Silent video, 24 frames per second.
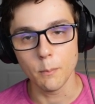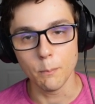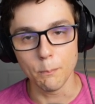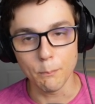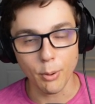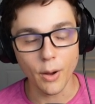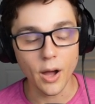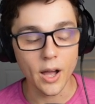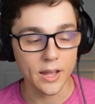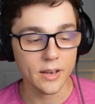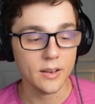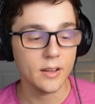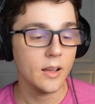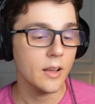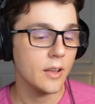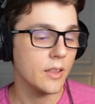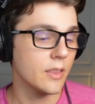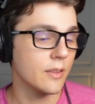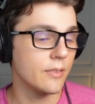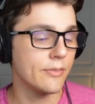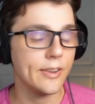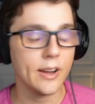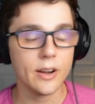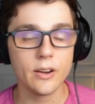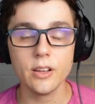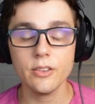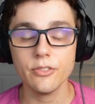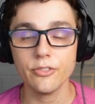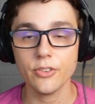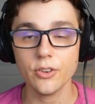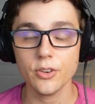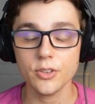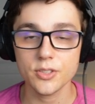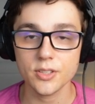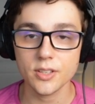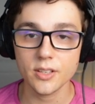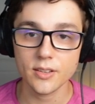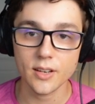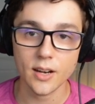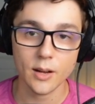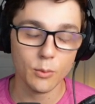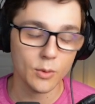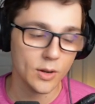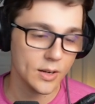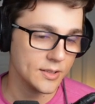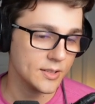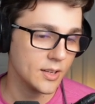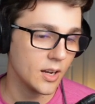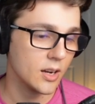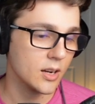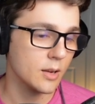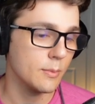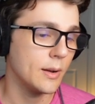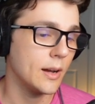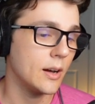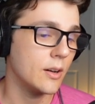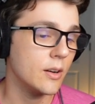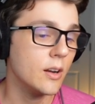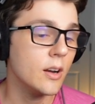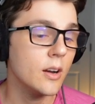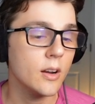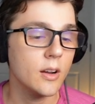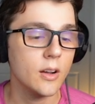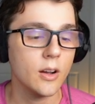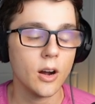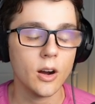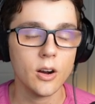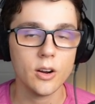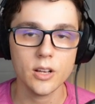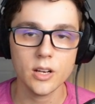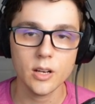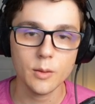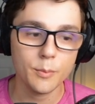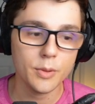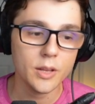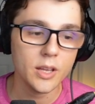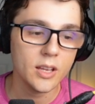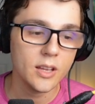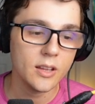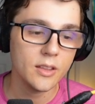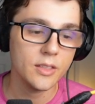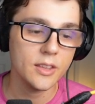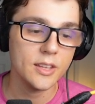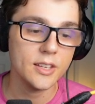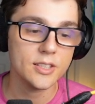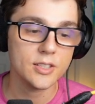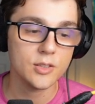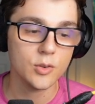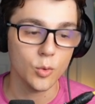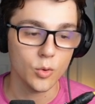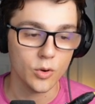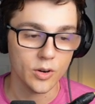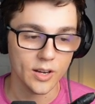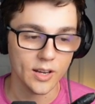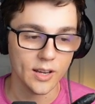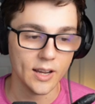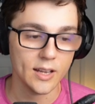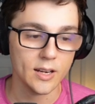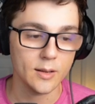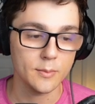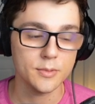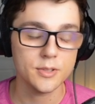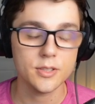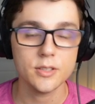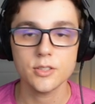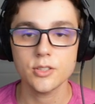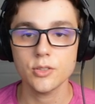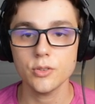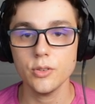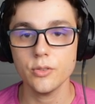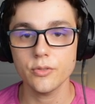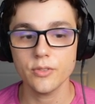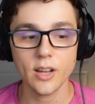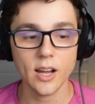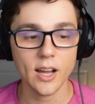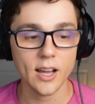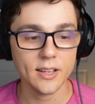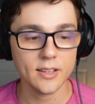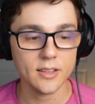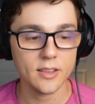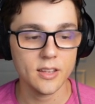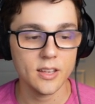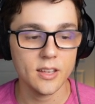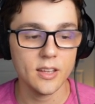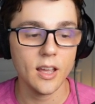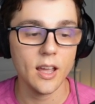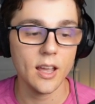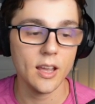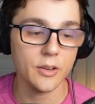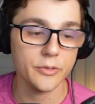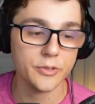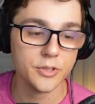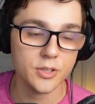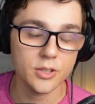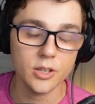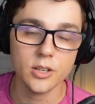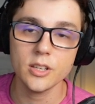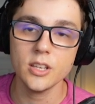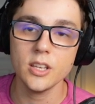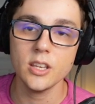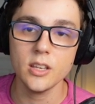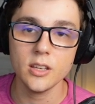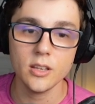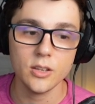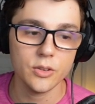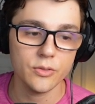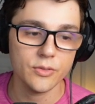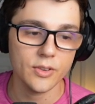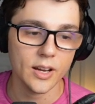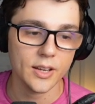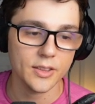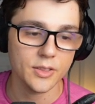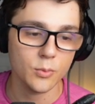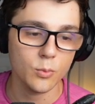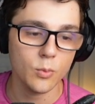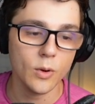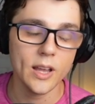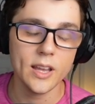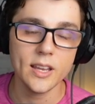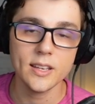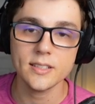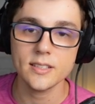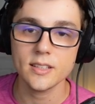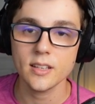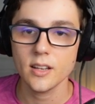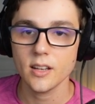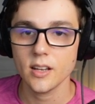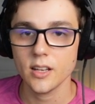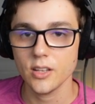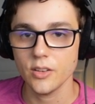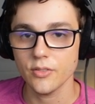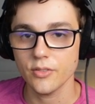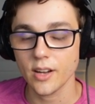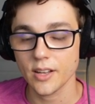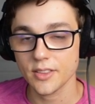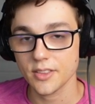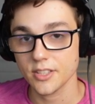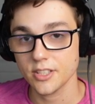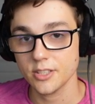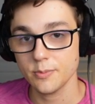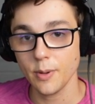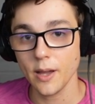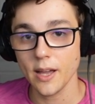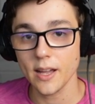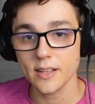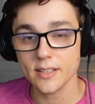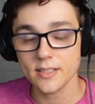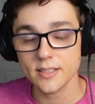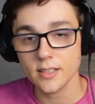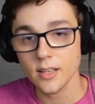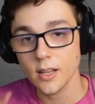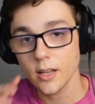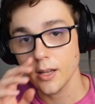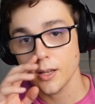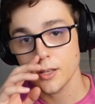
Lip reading: But the very first thing that I want to talk about are going to be the scoring items. So you've got the Ao's cookie, you've got the weight, and you've got the specs.